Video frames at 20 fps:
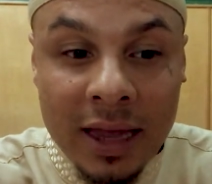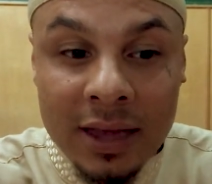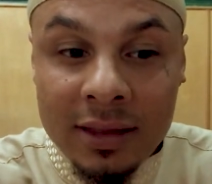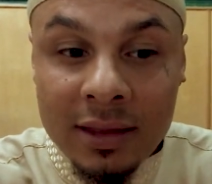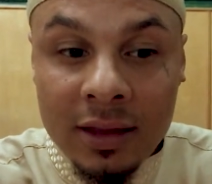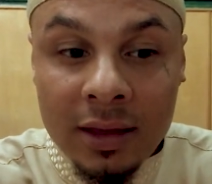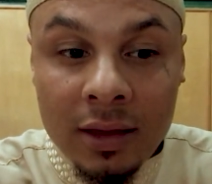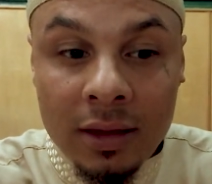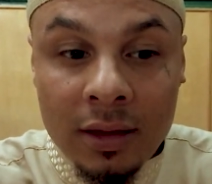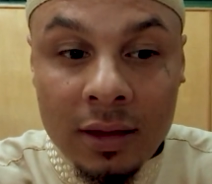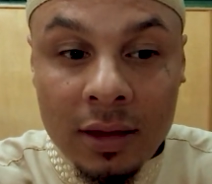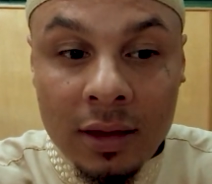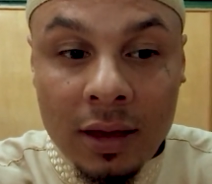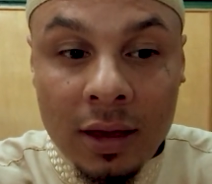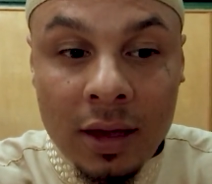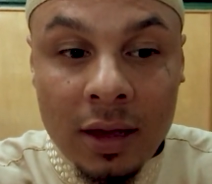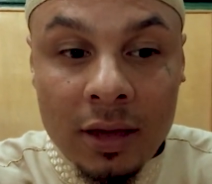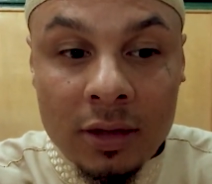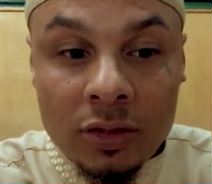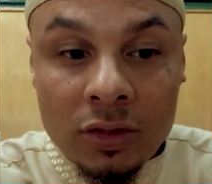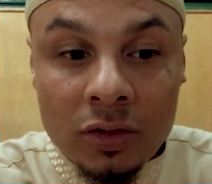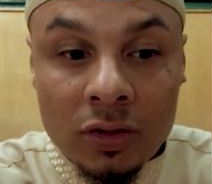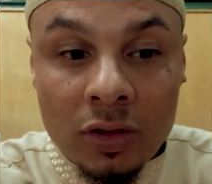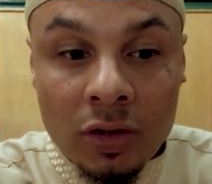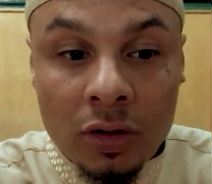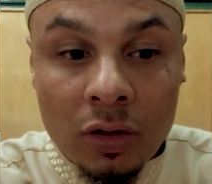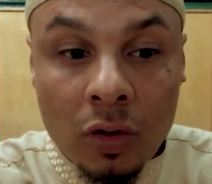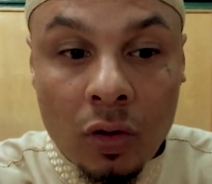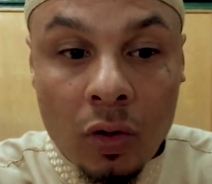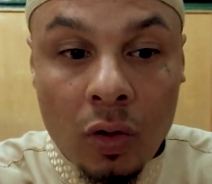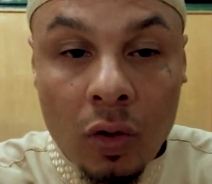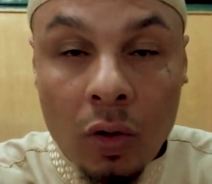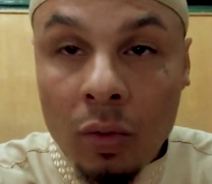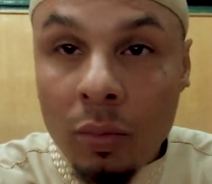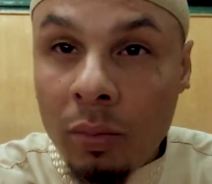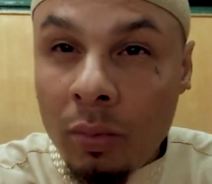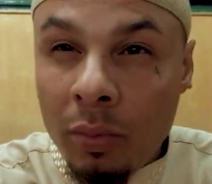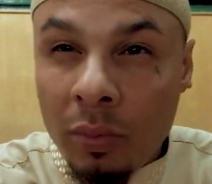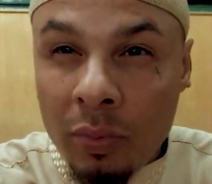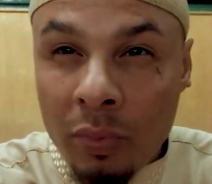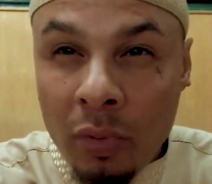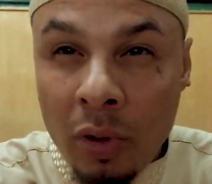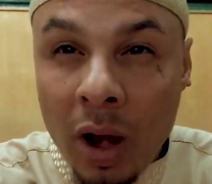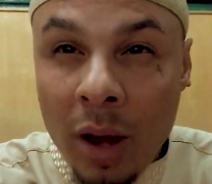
I think uh, just gonna go home.